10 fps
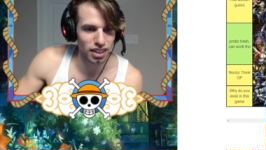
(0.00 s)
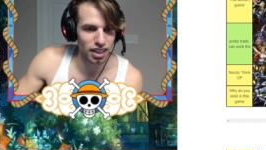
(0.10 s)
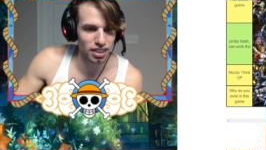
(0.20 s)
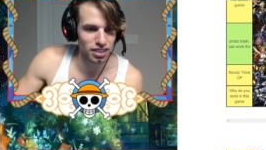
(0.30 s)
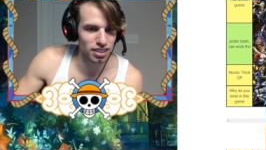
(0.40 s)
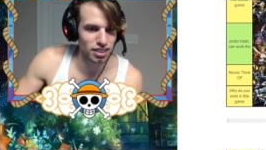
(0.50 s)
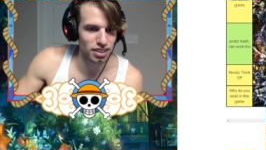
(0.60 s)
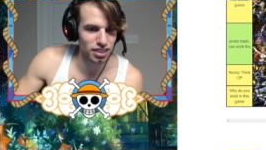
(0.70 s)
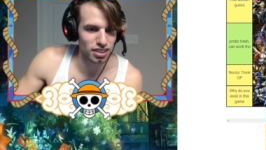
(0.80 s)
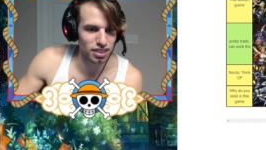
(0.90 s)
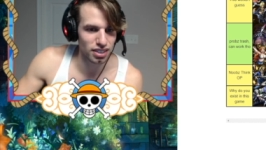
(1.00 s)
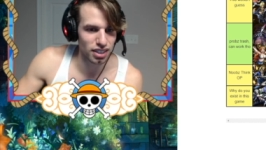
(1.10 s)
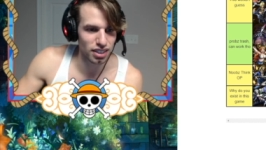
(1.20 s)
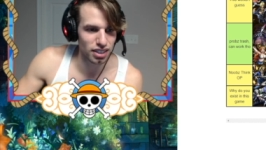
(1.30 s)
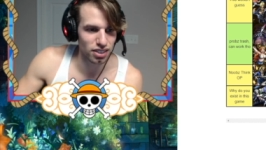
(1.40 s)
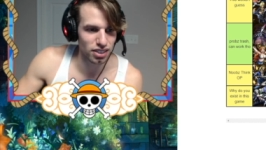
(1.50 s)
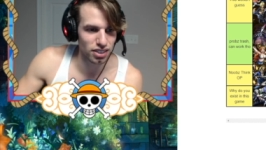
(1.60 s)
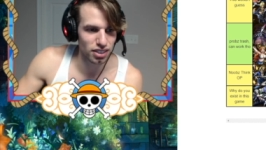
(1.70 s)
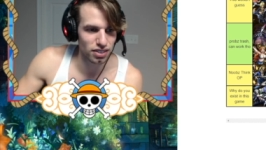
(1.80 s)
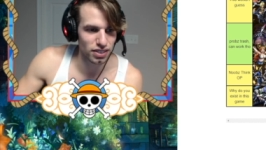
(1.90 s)
Honestly, I think she's kind of down here.
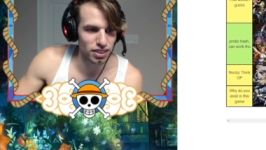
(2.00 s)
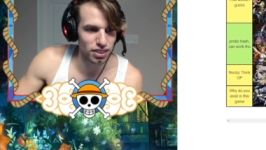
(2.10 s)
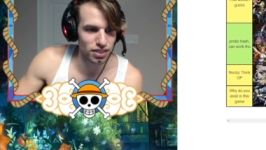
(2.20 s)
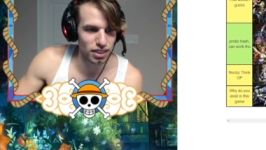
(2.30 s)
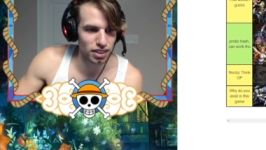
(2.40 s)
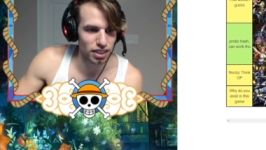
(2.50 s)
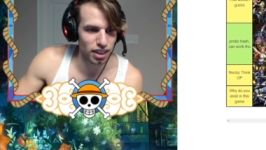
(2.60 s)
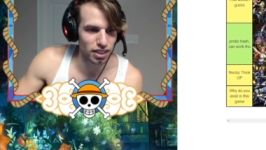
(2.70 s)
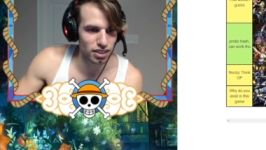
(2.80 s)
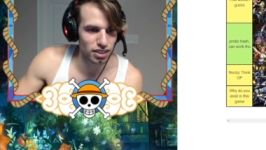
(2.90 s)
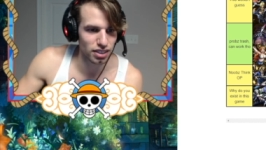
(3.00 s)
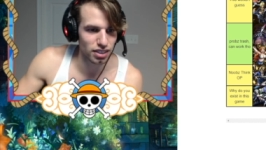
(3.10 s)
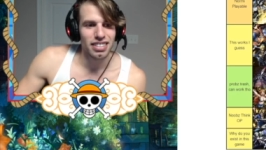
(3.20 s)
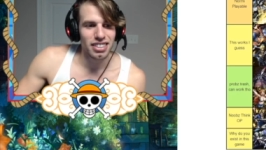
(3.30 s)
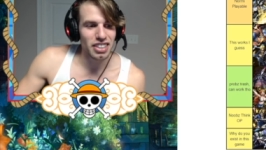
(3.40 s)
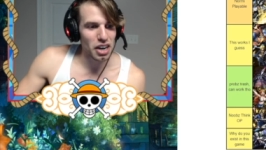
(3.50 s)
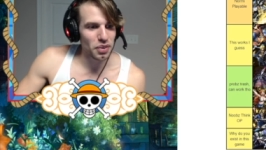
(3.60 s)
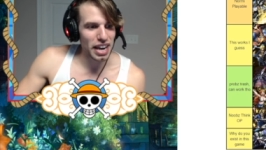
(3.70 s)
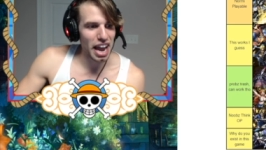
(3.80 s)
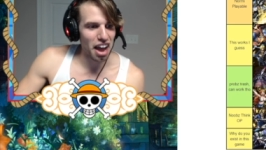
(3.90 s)
She doesn't really do anything, actually. So there
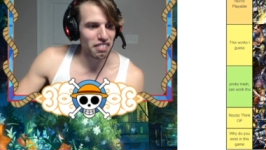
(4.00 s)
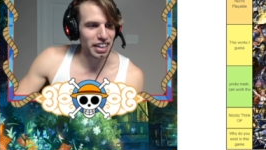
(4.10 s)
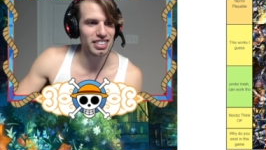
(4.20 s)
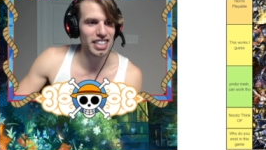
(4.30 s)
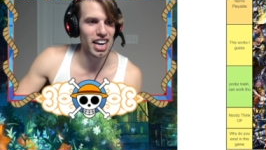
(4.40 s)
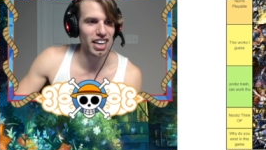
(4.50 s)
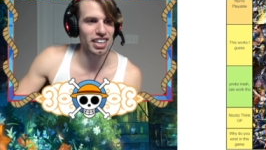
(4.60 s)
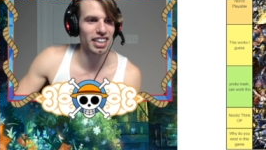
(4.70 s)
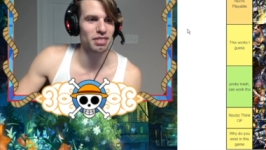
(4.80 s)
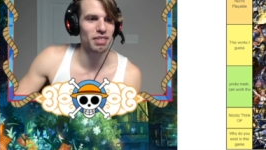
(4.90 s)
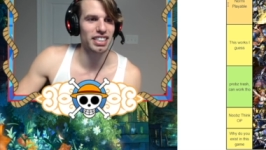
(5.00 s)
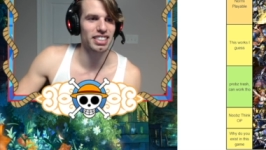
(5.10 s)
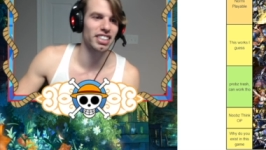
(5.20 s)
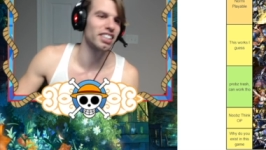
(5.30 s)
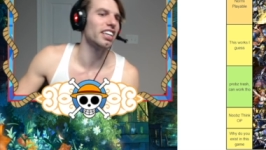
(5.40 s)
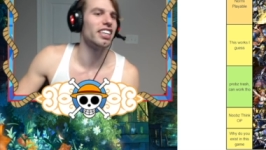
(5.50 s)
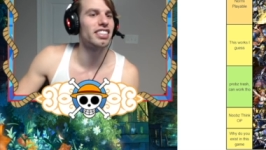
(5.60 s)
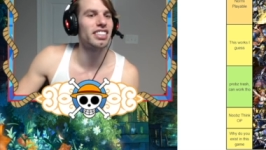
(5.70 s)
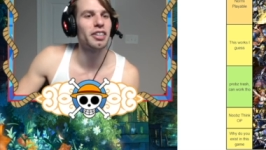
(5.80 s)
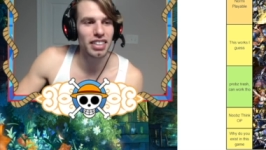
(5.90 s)
we have it. There is my tier
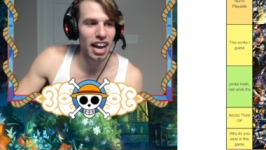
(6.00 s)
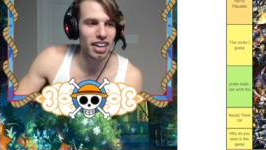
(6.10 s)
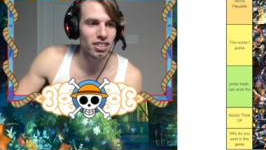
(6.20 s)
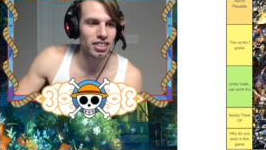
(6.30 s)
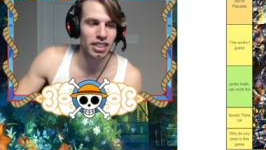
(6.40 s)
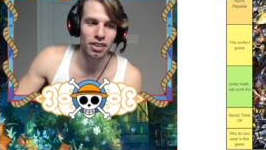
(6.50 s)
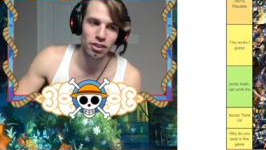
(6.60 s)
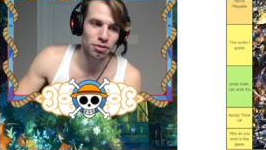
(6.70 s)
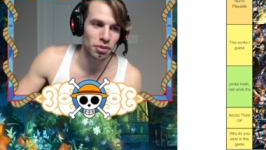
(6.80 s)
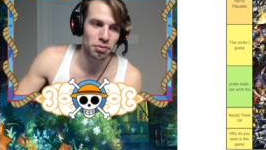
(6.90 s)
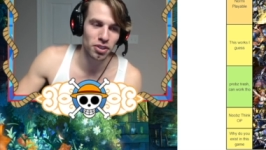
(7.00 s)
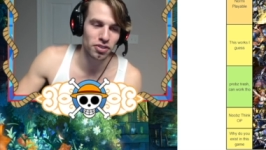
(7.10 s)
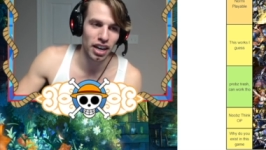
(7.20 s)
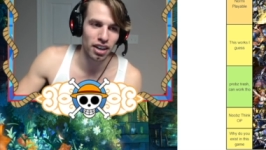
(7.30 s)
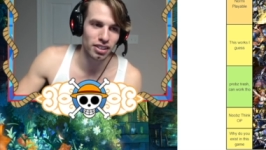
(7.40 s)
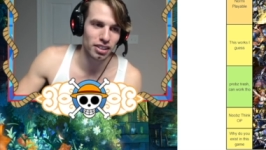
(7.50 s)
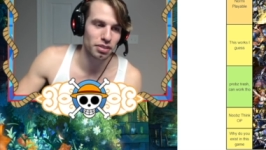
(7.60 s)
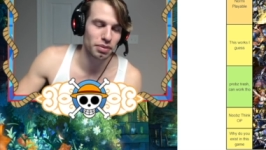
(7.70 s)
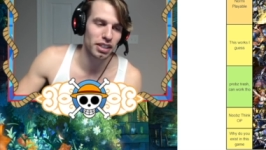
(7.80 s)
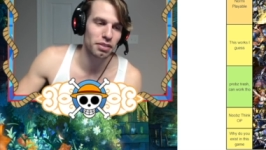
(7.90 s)
list. Kaito could definitely be moved down a
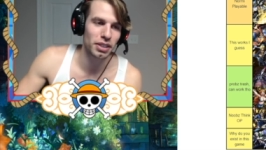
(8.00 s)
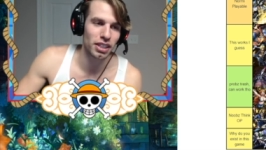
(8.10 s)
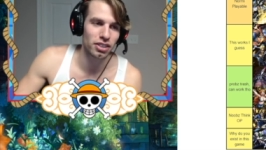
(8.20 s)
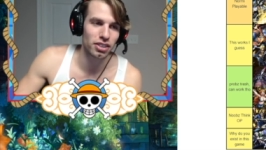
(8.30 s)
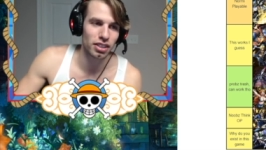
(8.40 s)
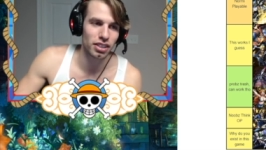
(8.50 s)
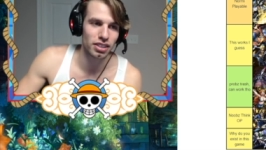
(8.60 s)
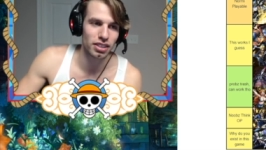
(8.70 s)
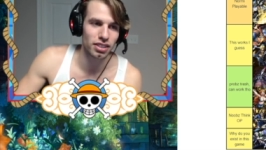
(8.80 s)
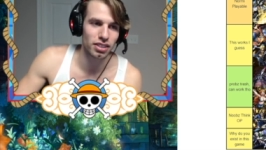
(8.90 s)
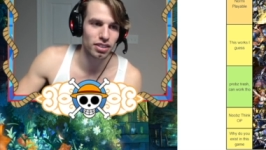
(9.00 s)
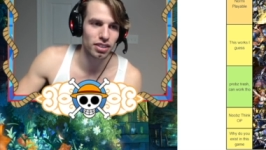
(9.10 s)
little bit, potentially, because these two